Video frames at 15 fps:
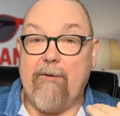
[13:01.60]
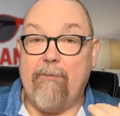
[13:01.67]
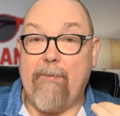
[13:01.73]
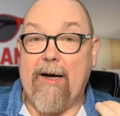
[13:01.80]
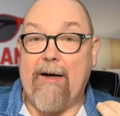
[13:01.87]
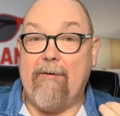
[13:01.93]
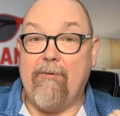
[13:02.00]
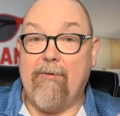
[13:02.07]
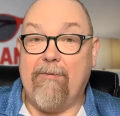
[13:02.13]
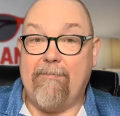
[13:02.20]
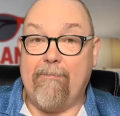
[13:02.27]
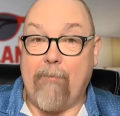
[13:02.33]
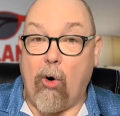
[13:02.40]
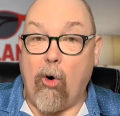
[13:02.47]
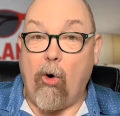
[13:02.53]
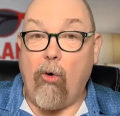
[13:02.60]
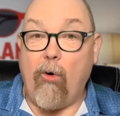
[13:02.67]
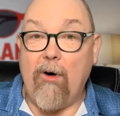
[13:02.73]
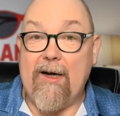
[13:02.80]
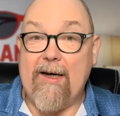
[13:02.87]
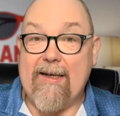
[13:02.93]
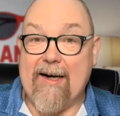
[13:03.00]
have been
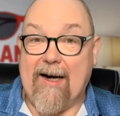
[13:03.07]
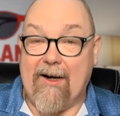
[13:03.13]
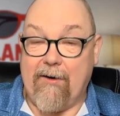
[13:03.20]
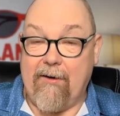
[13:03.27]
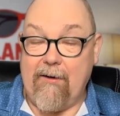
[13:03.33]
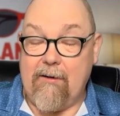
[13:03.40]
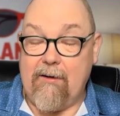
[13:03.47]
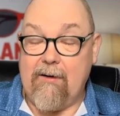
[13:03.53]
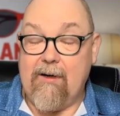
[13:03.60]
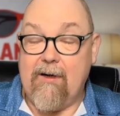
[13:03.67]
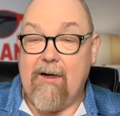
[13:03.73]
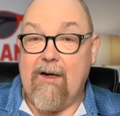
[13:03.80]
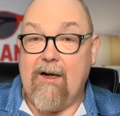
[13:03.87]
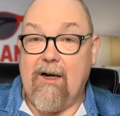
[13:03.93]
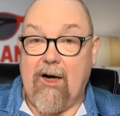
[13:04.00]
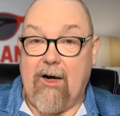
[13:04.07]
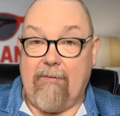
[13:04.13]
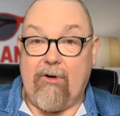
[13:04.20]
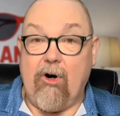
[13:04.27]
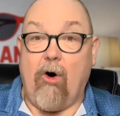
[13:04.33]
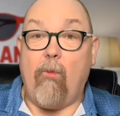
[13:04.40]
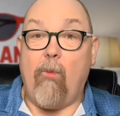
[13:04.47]
poorly done, have
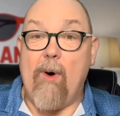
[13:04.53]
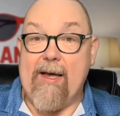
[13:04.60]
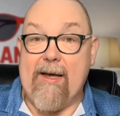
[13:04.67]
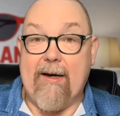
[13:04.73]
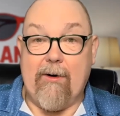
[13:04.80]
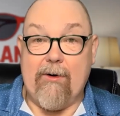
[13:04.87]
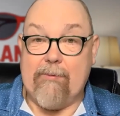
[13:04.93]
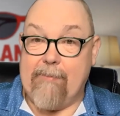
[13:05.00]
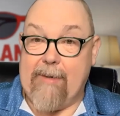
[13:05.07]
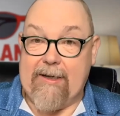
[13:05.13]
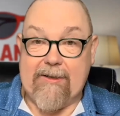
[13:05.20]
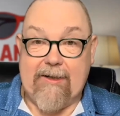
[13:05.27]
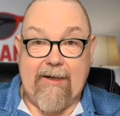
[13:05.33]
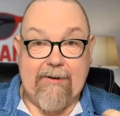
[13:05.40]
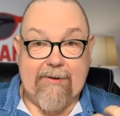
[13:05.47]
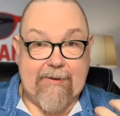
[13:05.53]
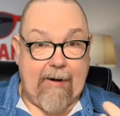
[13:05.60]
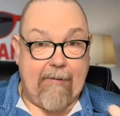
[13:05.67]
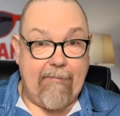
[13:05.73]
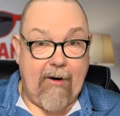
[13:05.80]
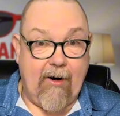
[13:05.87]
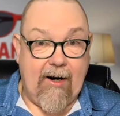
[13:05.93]
got windows missing,
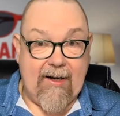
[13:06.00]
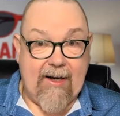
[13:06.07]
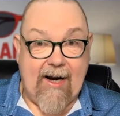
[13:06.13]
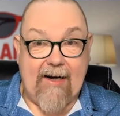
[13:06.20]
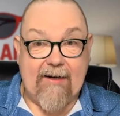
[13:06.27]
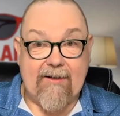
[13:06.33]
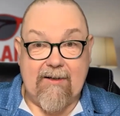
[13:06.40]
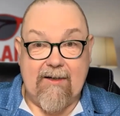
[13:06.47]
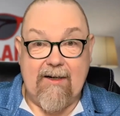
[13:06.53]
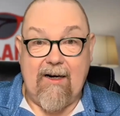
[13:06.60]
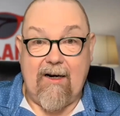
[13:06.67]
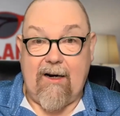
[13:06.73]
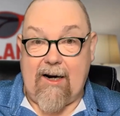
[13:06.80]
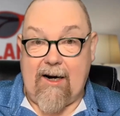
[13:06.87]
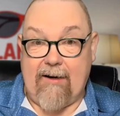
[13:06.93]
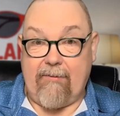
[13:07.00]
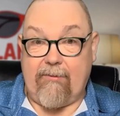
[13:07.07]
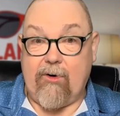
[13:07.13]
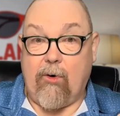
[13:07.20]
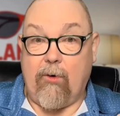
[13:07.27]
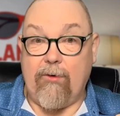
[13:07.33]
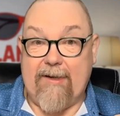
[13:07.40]
stuff like that. And of
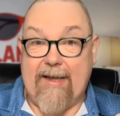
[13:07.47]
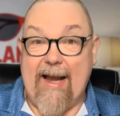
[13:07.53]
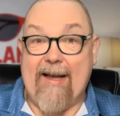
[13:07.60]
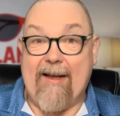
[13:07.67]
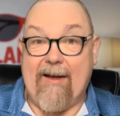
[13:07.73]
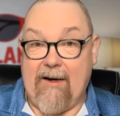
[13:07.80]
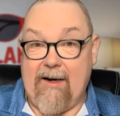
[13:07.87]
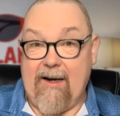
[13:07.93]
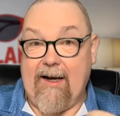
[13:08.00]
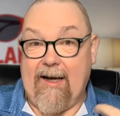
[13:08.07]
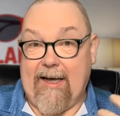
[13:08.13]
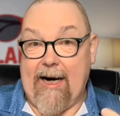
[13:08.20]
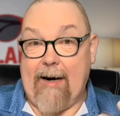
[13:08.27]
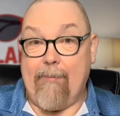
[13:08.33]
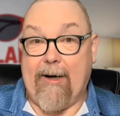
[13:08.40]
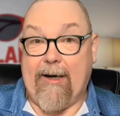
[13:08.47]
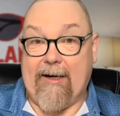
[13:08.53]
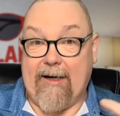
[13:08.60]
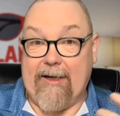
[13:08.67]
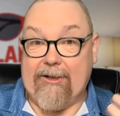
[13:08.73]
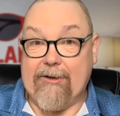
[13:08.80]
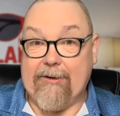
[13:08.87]
course, then the
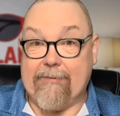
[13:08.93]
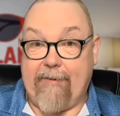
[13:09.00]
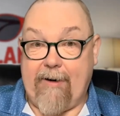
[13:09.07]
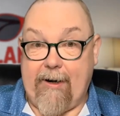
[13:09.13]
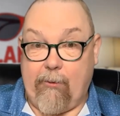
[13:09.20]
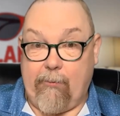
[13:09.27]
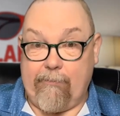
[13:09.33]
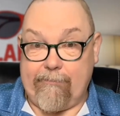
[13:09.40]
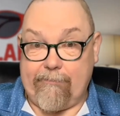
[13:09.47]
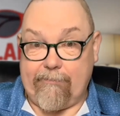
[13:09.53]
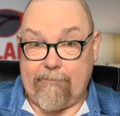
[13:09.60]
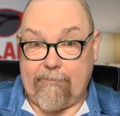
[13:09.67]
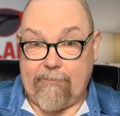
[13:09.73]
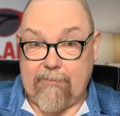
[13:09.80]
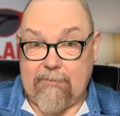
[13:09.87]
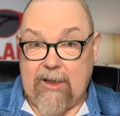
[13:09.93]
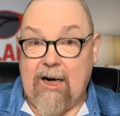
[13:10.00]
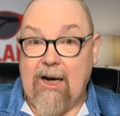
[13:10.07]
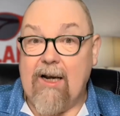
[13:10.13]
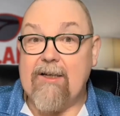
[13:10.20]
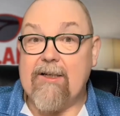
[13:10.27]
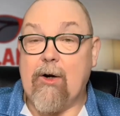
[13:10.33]
applications fail.
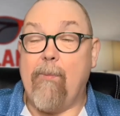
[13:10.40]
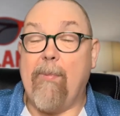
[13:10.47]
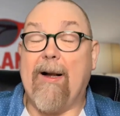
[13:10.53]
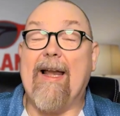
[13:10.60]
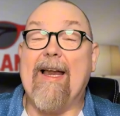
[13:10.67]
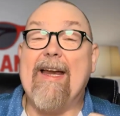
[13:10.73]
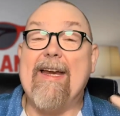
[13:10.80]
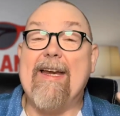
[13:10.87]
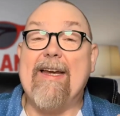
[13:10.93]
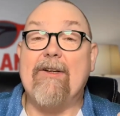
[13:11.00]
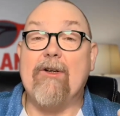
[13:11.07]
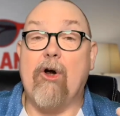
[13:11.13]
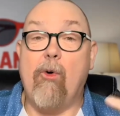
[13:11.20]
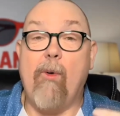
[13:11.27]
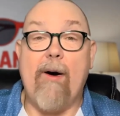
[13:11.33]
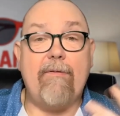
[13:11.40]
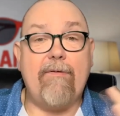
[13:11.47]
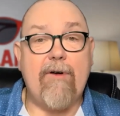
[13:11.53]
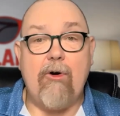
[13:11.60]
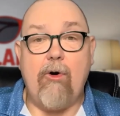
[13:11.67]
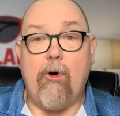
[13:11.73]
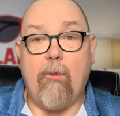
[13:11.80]
So please, whoever
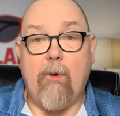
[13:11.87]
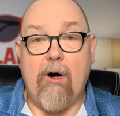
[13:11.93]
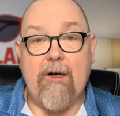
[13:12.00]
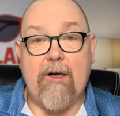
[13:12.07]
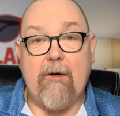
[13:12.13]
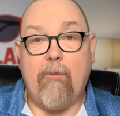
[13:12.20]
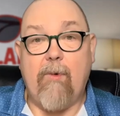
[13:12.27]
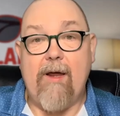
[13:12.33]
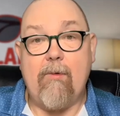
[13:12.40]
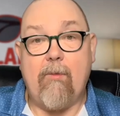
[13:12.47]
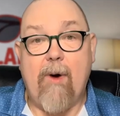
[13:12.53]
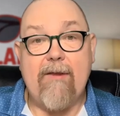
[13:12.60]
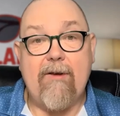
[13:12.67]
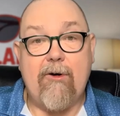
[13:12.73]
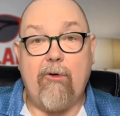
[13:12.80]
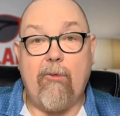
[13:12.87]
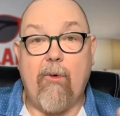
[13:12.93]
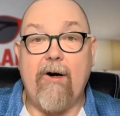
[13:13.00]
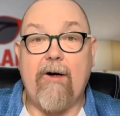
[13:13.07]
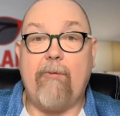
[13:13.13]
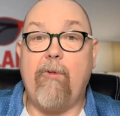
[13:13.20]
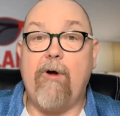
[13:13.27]
you're working with, whether you're
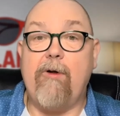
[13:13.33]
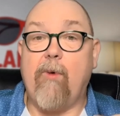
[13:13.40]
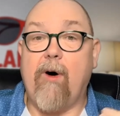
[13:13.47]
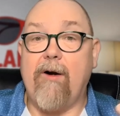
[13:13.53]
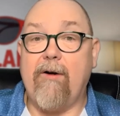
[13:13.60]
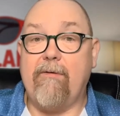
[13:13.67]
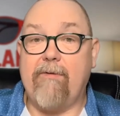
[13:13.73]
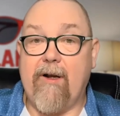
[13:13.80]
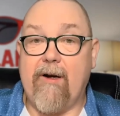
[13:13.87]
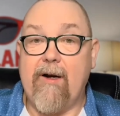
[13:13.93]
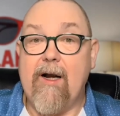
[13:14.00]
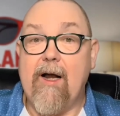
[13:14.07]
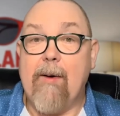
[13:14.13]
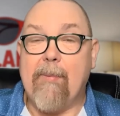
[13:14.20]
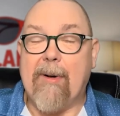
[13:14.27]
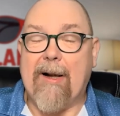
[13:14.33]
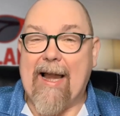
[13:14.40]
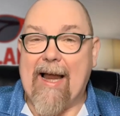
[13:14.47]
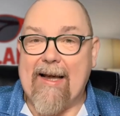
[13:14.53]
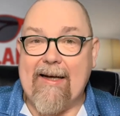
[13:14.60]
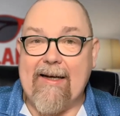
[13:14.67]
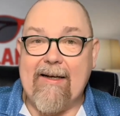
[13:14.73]
working with one of the
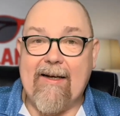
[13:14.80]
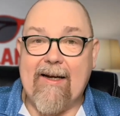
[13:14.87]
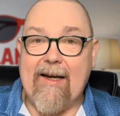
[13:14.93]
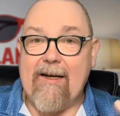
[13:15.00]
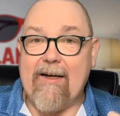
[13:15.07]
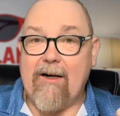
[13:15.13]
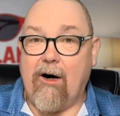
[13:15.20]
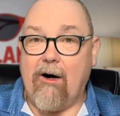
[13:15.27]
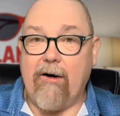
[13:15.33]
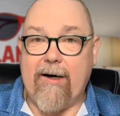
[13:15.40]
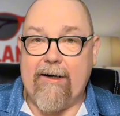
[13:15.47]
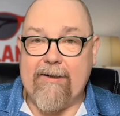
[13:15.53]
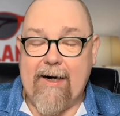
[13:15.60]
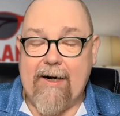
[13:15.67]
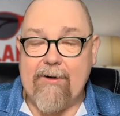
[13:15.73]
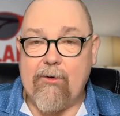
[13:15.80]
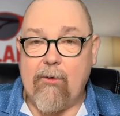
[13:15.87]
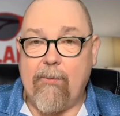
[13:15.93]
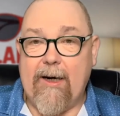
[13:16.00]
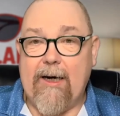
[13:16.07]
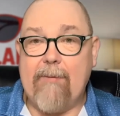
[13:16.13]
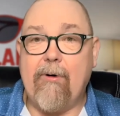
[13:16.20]
Planning Geek
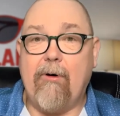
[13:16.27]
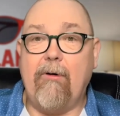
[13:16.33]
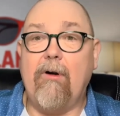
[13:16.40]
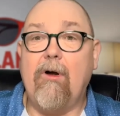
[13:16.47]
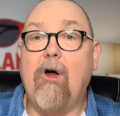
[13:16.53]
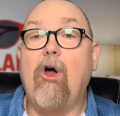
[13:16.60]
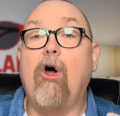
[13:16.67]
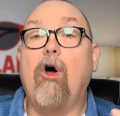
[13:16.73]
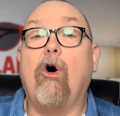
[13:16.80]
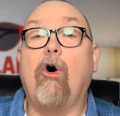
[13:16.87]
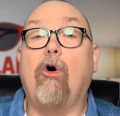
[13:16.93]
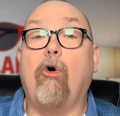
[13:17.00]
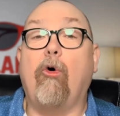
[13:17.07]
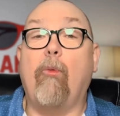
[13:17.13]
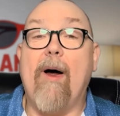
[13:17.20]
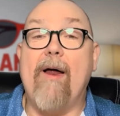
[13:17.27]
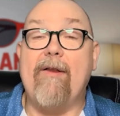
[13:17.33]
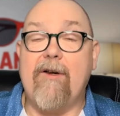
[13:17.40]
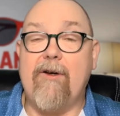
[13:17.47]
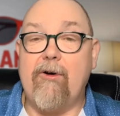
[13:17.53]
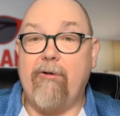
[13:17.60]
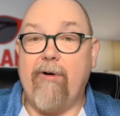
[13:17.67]
architectural people or
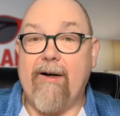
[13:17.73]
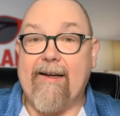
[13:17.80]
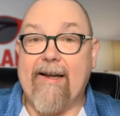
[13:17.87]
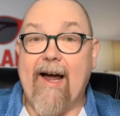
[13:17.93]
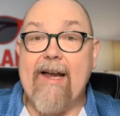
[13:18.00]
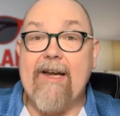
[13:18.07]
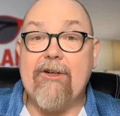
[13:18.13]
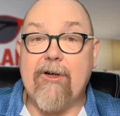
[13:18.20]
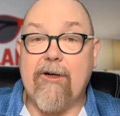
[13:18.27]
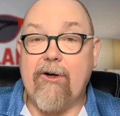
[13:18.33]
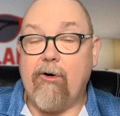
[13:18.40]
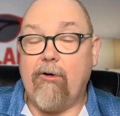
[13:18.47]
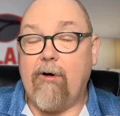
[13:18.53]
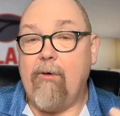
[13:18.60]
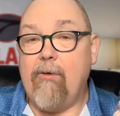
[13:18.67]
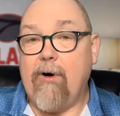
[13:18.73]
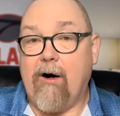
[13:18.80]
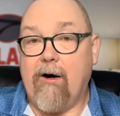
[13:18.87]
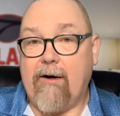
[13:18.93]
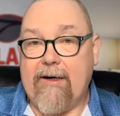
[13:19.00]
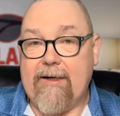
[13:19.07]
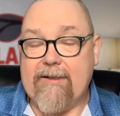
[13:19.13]
whether you're engaging your own
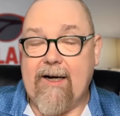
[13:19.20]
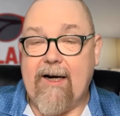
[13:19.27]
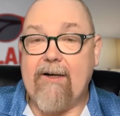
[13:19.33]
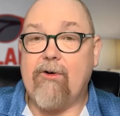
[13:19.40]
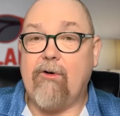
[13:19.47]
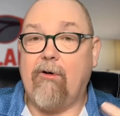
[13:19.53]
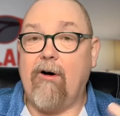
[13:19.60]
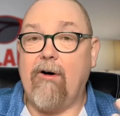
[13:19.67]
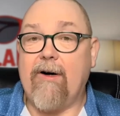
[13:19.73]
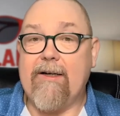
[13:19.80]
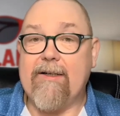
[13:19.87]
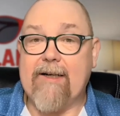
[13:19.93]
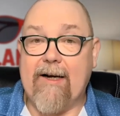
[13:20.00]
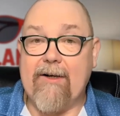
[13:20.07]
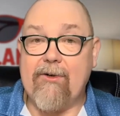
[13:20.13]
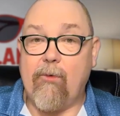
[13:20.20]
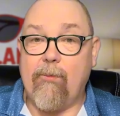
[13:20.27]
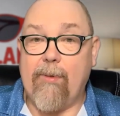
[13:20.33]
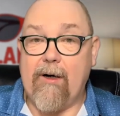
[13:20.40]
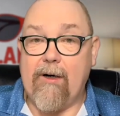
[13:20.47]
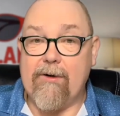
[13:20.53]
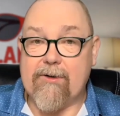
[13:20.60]
architect or architectural
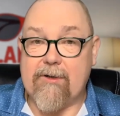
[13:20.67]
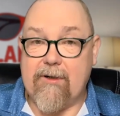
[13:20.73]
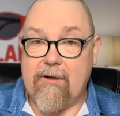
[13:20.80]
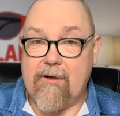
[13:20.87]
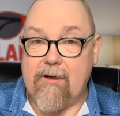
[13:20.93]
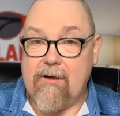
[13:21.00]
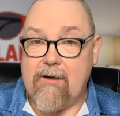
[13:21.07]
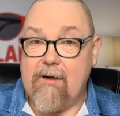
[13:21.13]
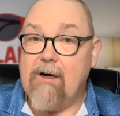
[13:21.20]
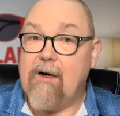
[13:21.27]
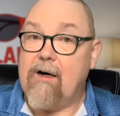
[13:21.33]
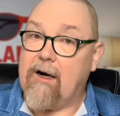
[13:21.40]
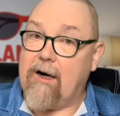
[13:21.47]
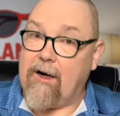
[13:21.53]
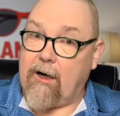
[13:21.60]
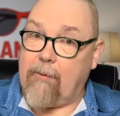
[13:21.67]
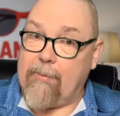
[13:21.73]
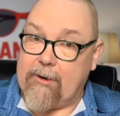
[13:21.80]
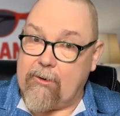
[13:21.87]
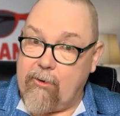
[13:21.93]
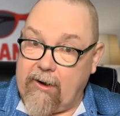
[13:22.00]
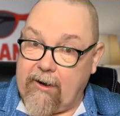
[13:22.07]
person, and I'll
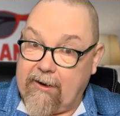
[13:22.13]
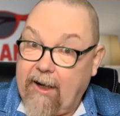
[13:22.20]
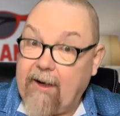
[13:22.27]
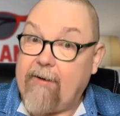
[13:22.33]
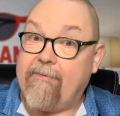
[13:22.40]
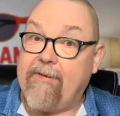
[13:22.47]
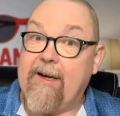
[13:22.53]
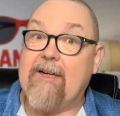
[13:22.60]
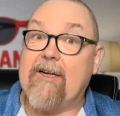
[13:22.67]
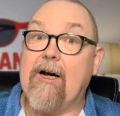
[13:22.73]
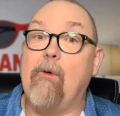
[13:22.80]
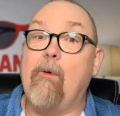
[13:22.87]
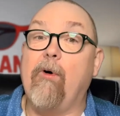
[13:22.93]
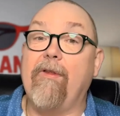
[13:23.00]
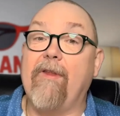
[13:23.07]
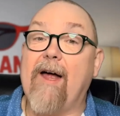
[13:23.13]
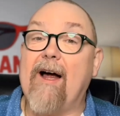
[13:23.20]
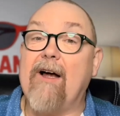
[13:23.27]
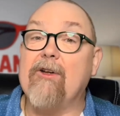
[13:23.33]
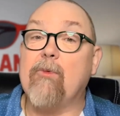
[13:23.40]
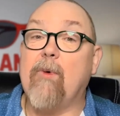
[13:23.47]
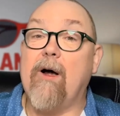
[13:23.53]
be doing another video on
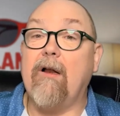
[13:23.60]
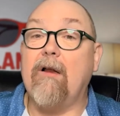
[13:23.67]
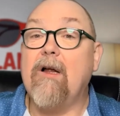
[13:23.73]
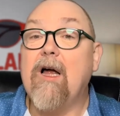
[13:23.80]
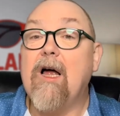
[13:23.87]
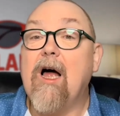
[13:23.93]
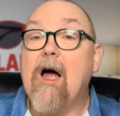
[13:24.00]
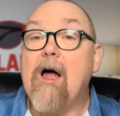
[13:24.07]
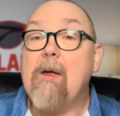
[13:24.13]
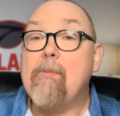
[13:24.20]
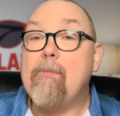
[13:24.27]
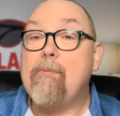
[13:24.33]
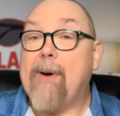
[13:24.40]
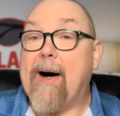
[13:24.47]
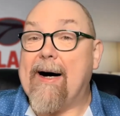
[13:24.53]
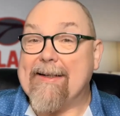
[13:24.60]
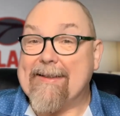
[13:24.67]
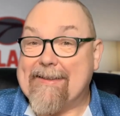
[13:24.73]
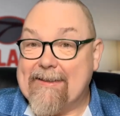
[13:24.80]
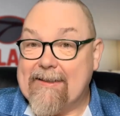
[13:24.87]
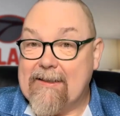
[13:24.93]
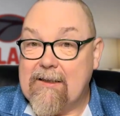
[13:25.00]
that as well,
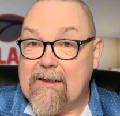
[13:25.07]
but